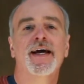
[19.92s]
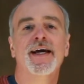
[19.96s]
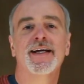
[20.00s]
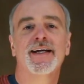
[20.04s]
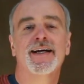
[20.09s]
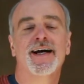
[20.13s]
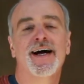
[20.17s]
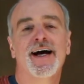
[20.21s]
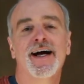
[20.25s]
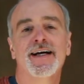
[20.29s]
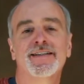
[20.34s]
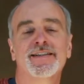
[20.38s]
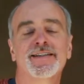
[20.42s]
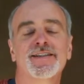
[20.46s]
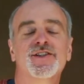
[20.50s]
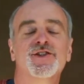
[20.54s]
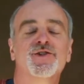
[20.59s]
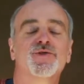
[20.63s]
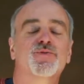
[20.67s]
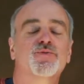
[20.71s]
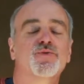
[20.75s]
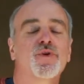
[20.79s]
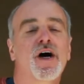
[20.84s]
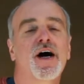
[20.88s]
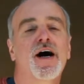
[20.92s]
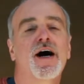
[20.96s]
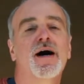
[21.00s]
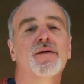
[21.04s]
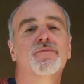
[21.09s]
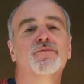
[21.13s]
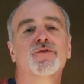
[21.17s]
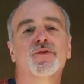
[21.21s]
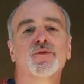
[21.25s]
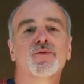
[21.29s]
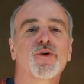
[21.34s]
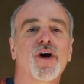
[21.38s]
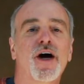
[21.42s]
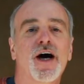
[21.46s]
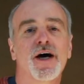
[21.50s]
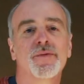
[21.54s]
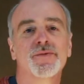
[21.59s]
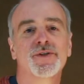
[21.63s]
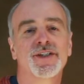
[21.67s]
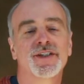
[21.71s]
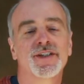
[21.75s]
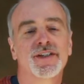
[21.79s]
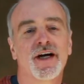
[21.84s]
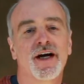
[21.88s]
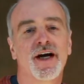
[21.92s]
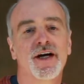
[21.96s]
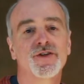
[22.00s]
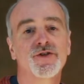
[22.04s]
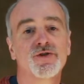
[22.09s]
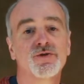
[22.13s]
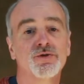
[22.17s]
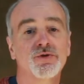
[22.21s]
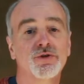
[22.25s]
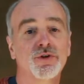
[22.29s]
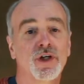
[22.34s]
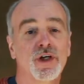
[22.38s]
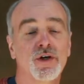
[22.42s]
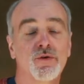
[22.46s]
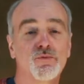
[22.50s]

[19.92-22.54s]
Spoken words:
Hey guys, this is Rob for Rob's Guitar School,